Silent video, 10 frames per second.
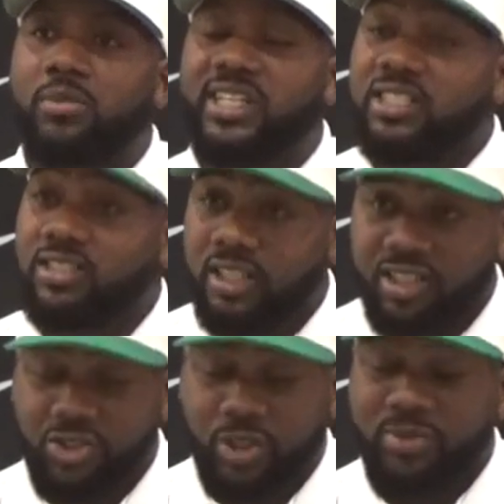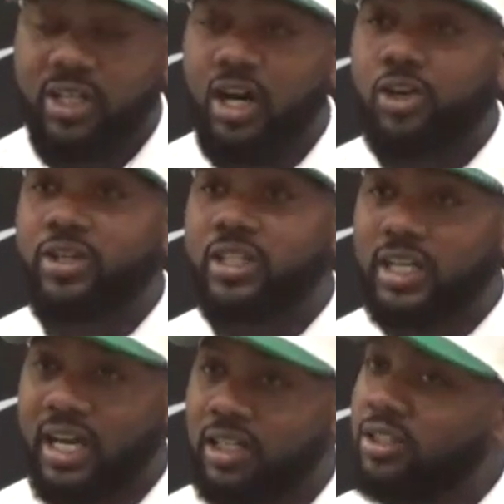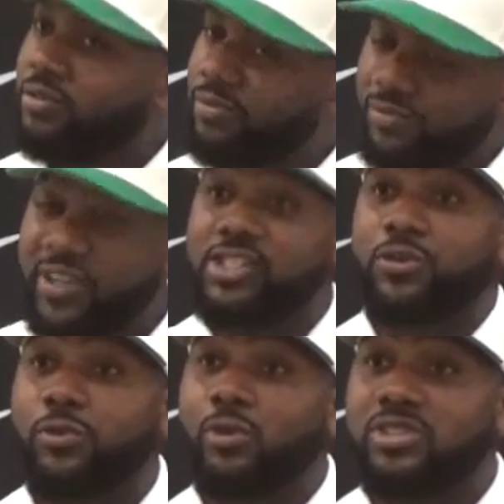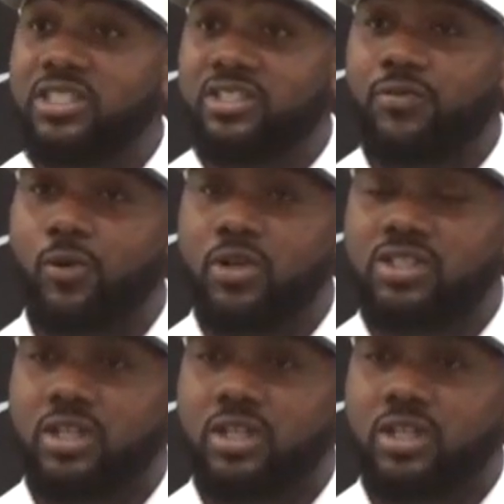He's extremely hungry to kind of finish a full season for us.